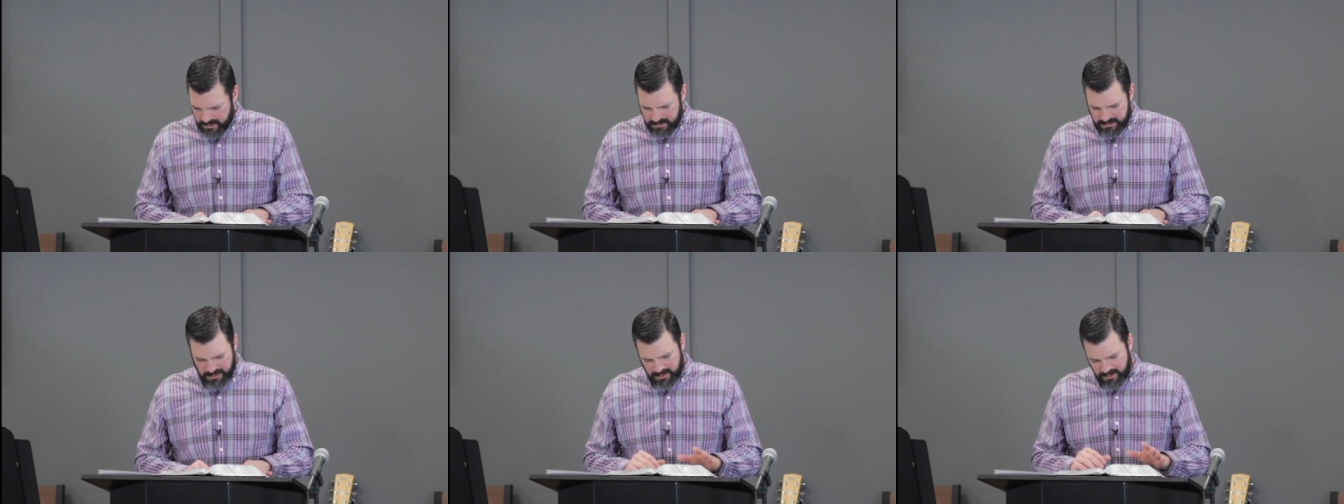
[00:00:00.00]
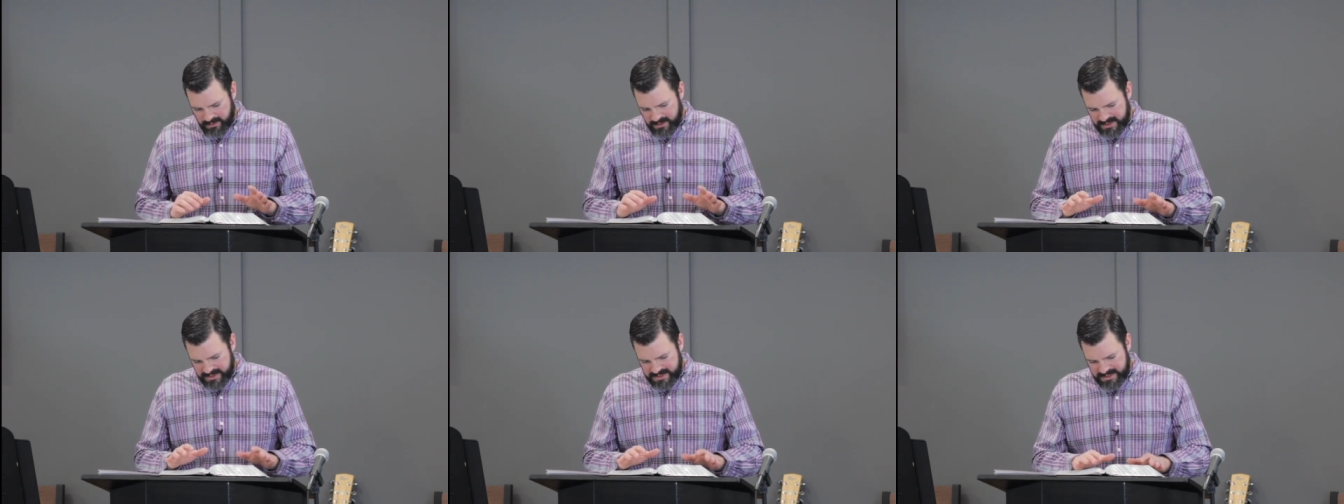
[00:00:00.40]
Not
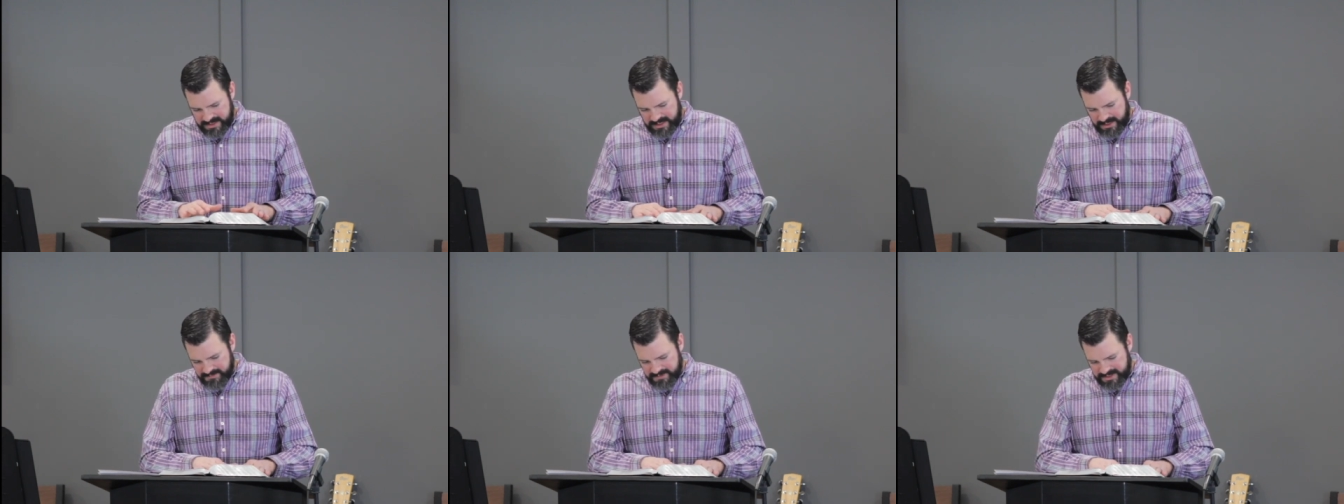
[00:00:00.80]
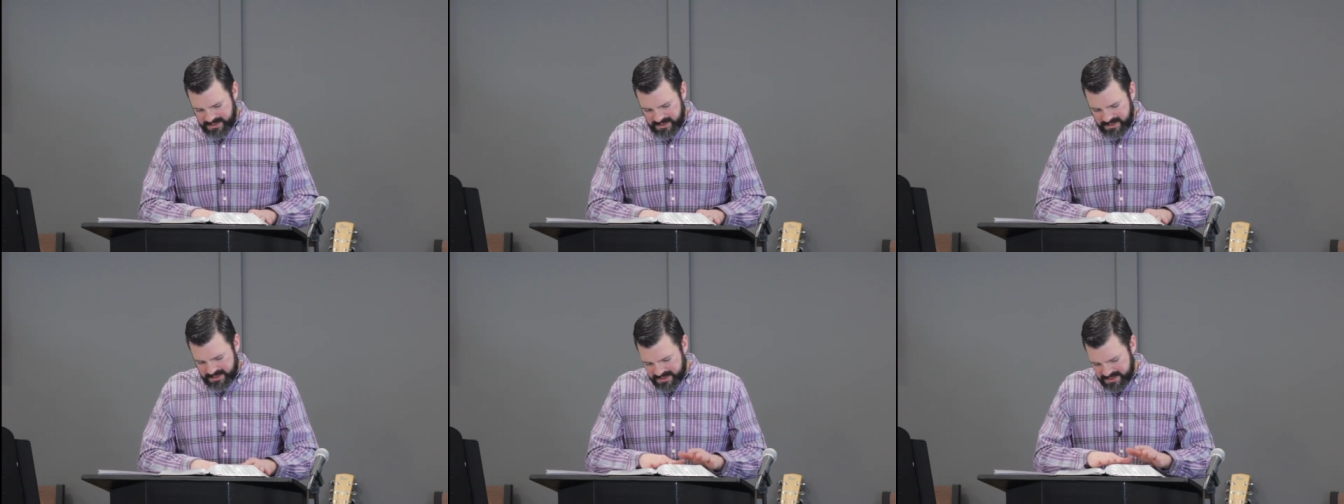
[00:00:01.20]
only does he give
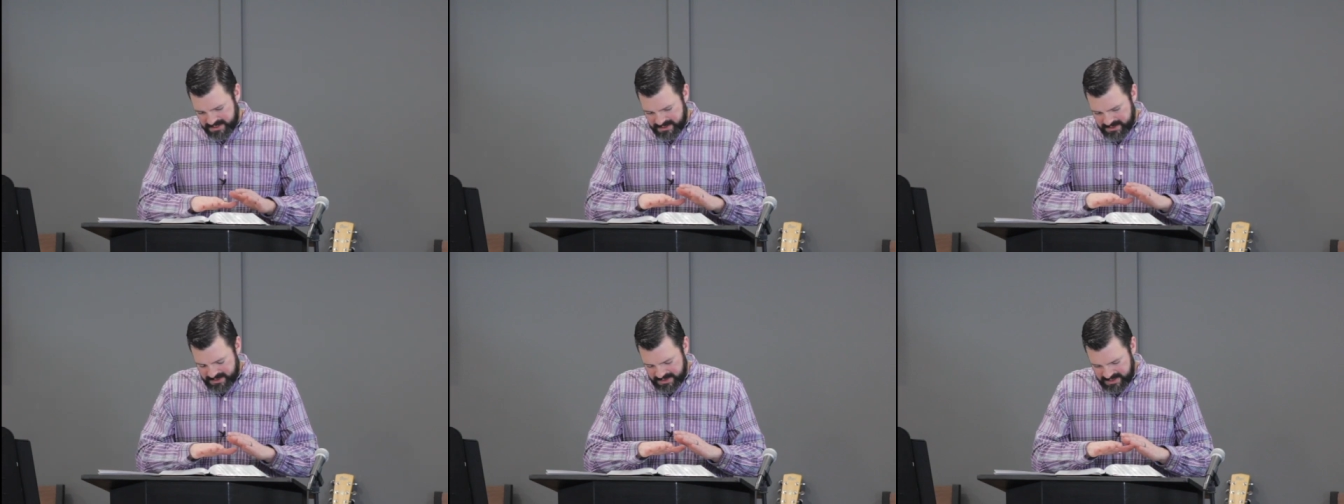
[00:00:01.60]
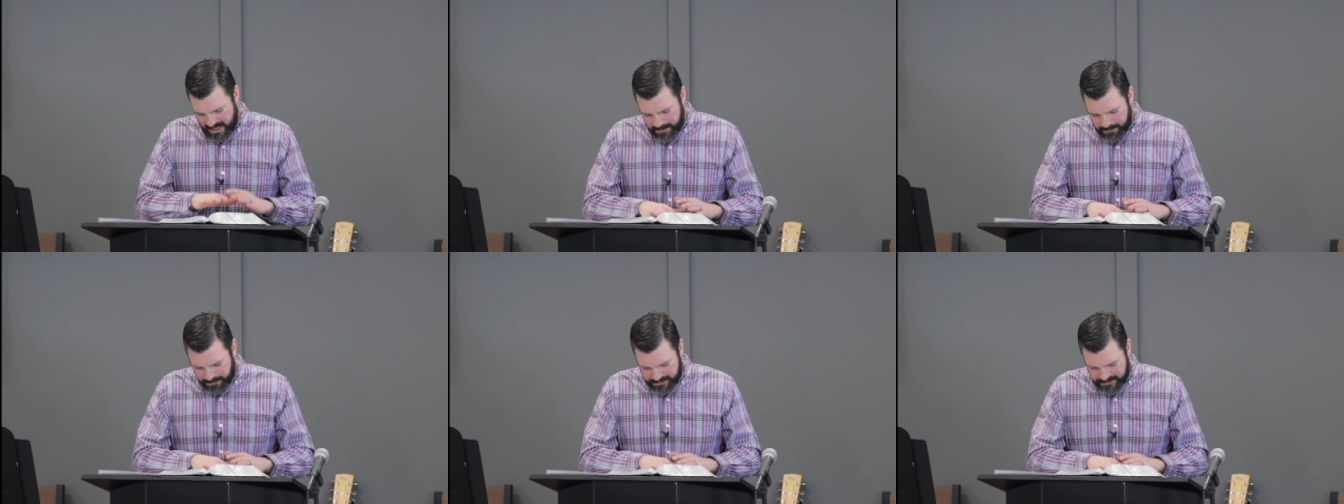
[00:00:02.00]
his
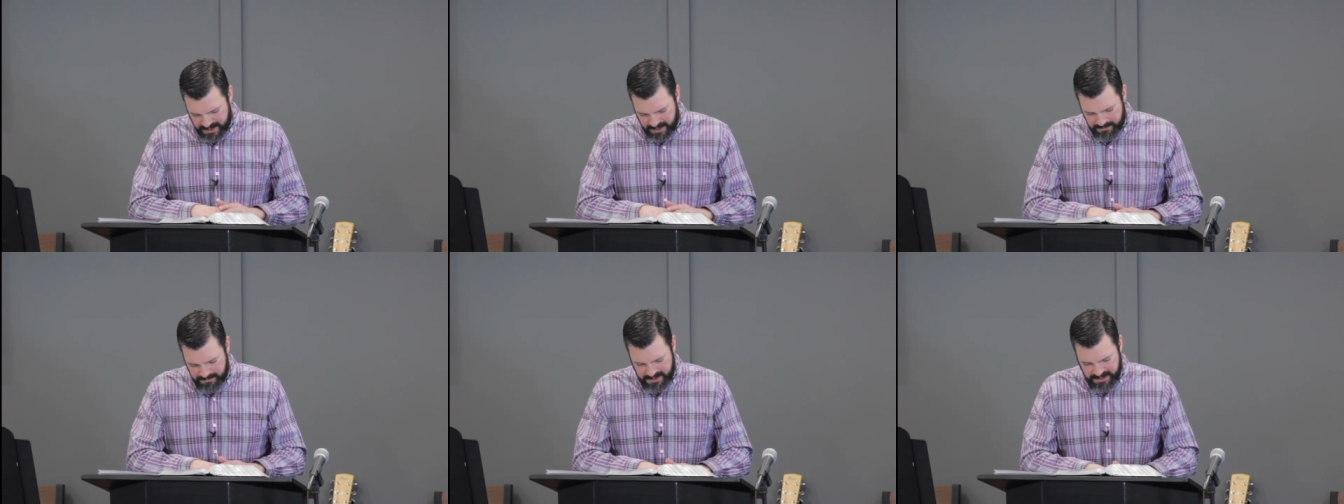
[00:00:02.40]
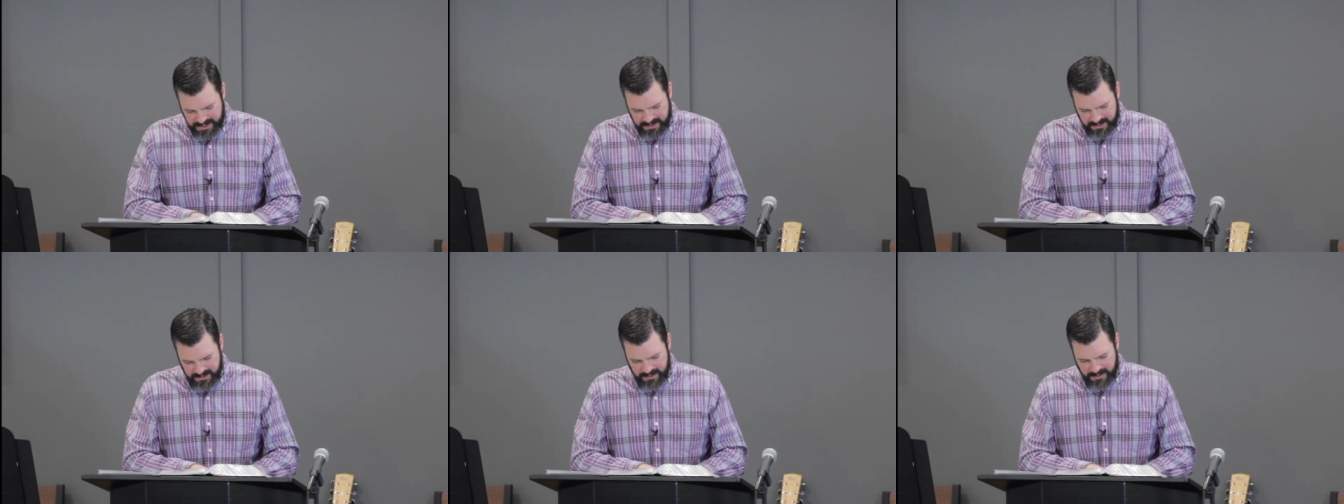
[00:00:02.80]
disciples a
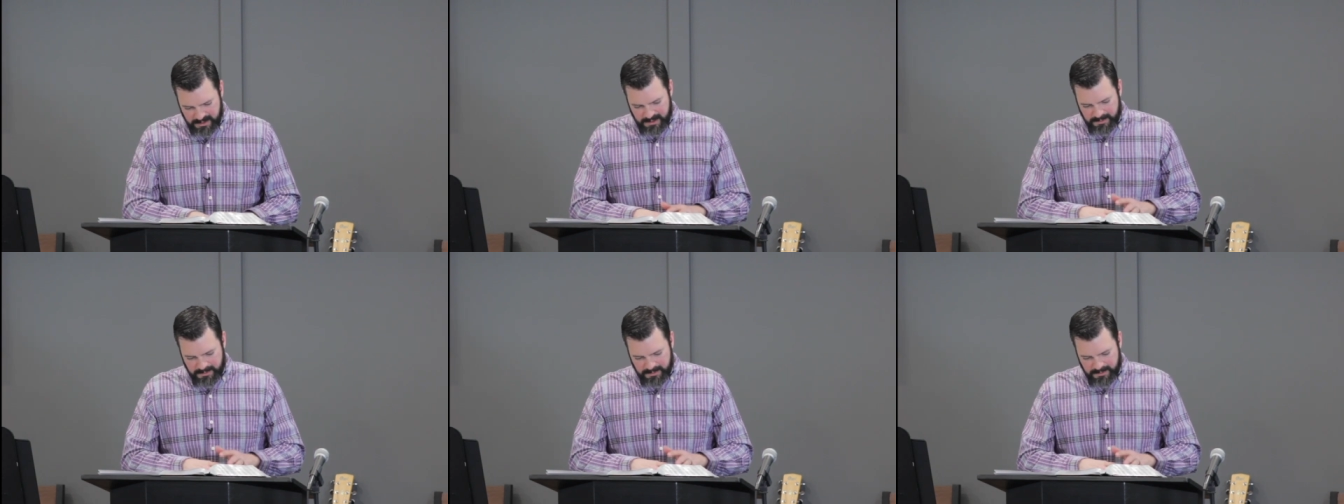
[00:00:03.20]
mission,